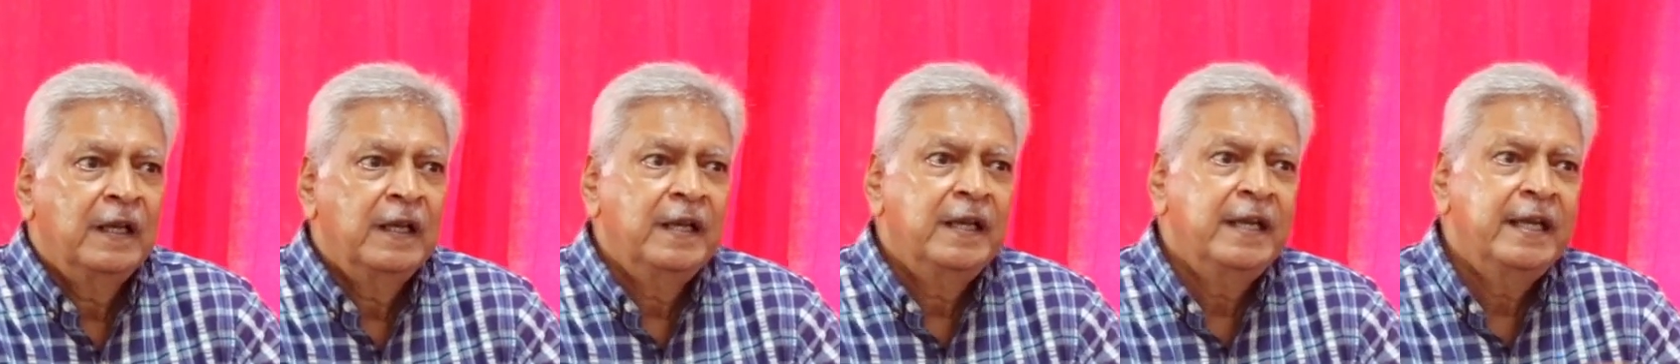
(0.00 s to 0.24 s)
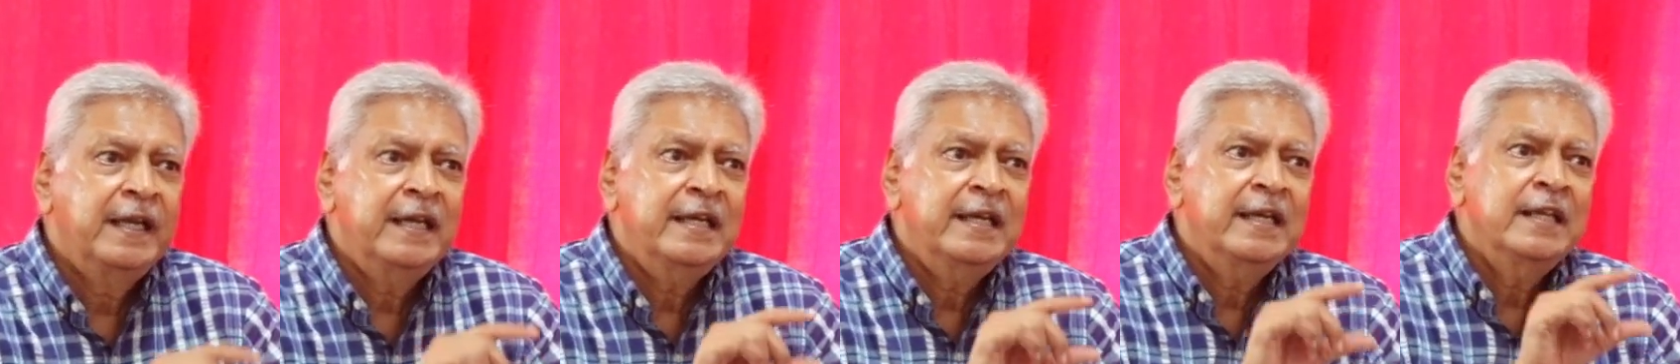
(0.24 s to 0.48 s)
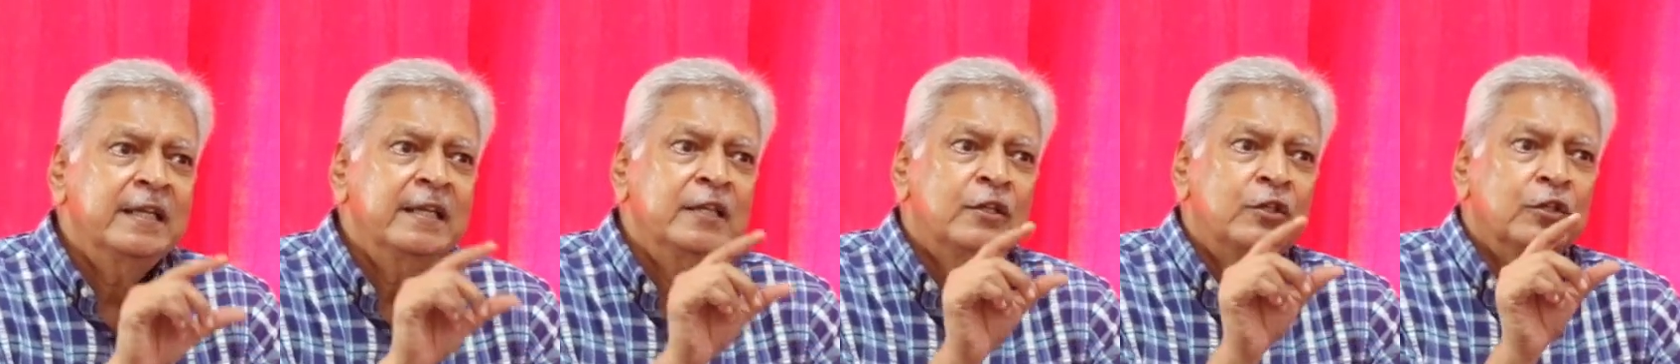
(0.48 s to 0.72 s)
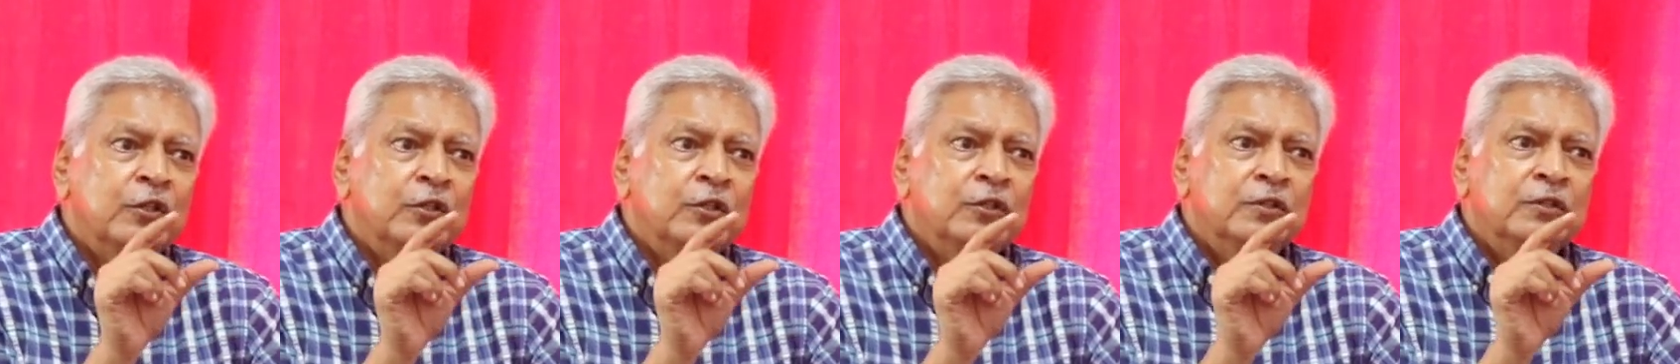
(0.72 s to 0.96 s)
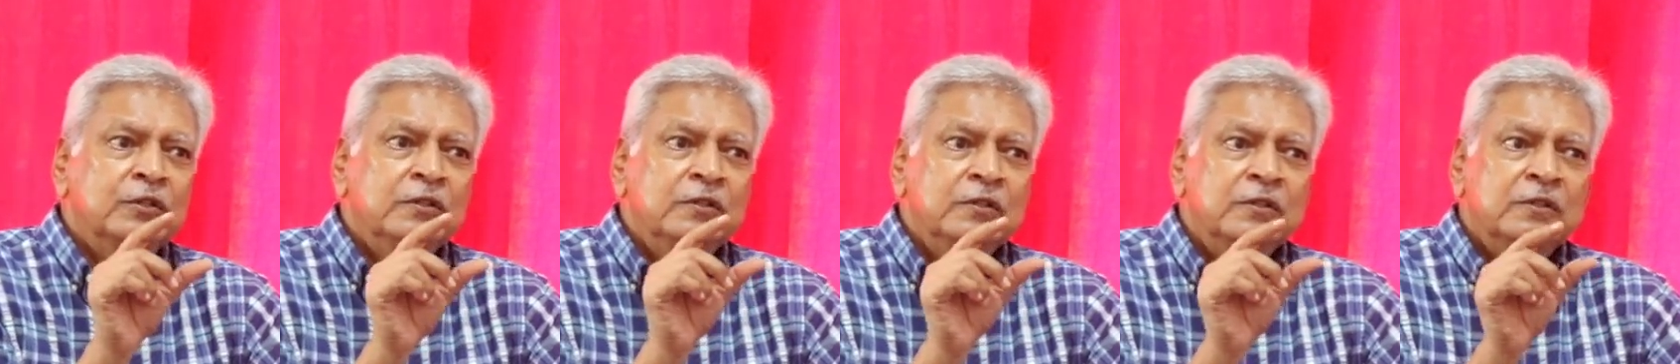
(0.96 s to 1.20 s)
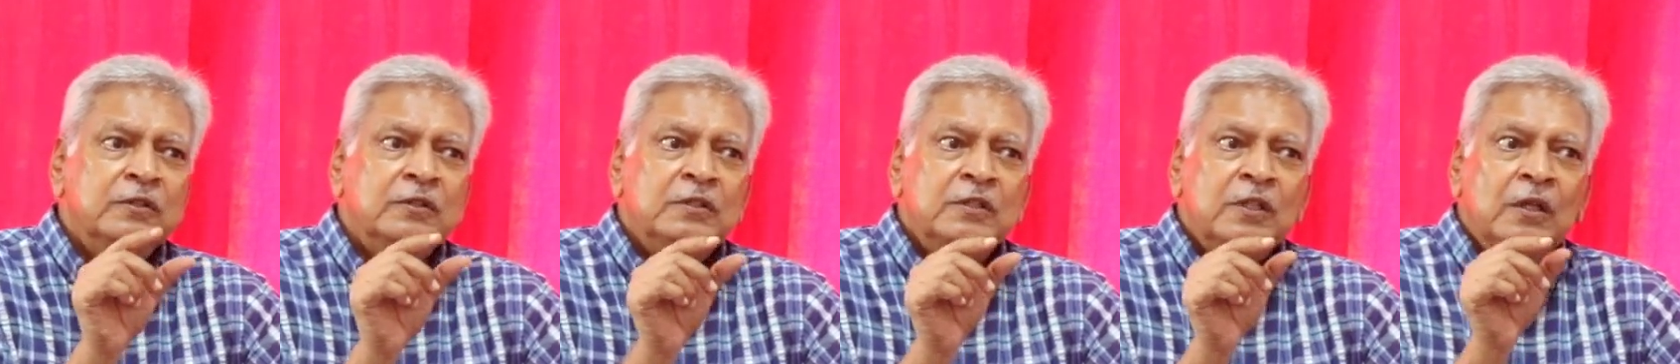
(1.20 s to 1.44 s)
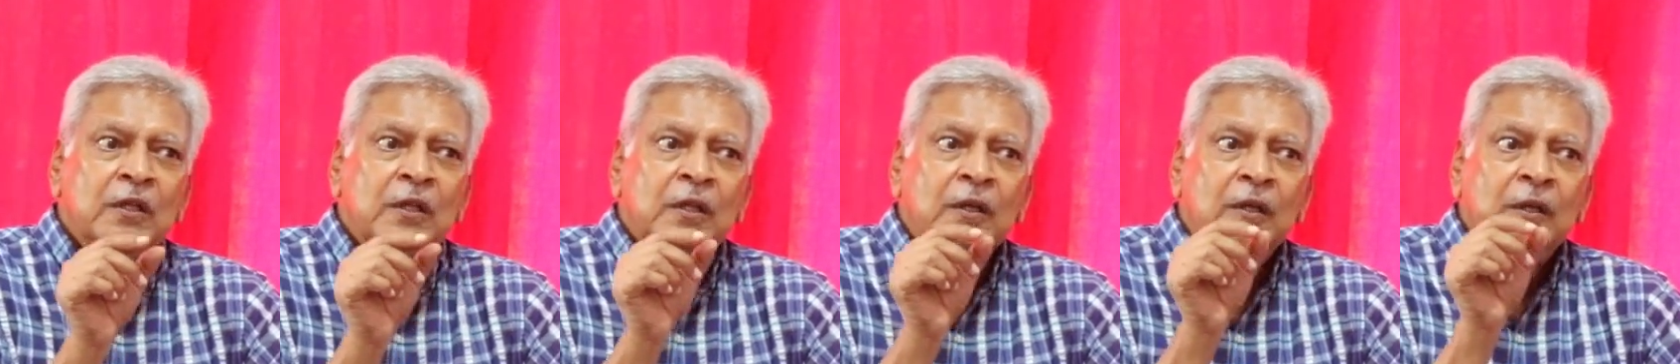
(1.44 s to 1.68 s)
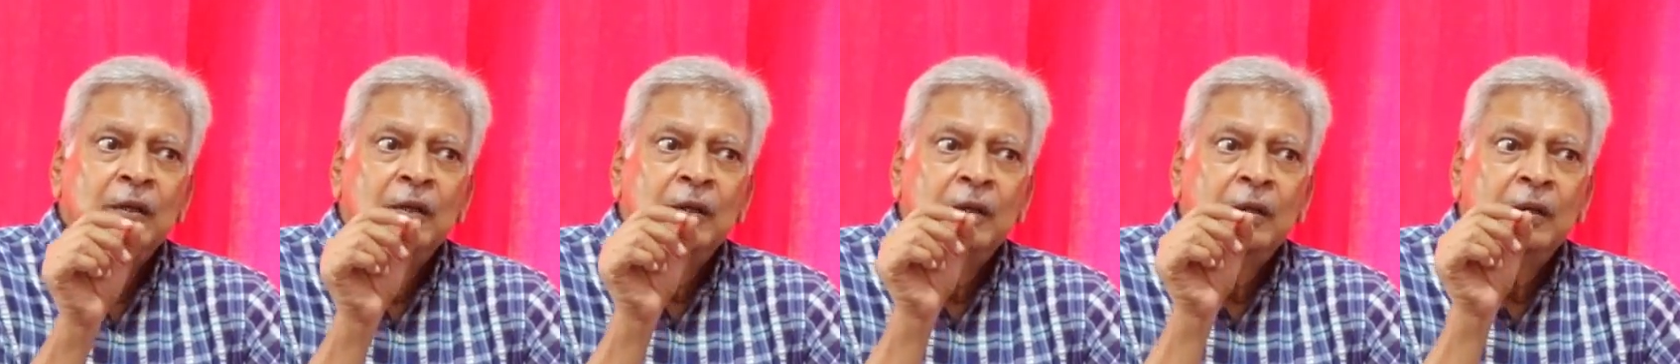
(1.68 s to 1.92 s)
leading to
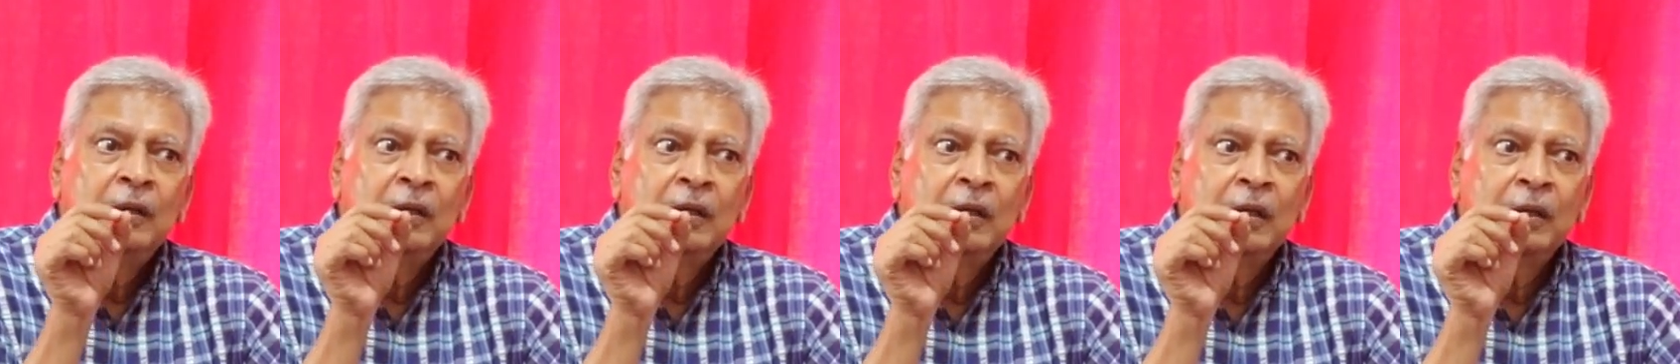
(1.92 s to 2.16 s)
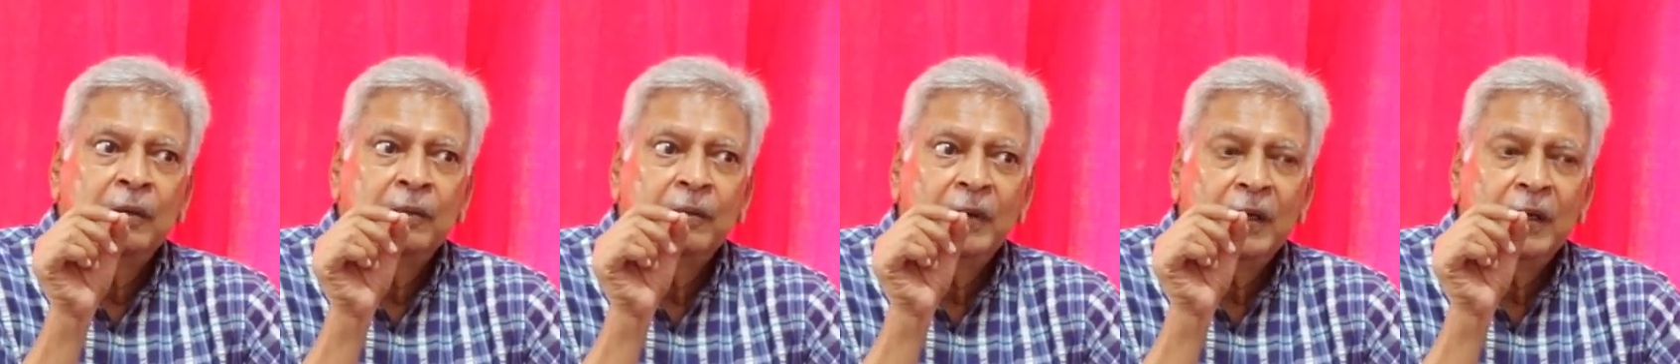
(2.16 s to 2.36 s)
uh,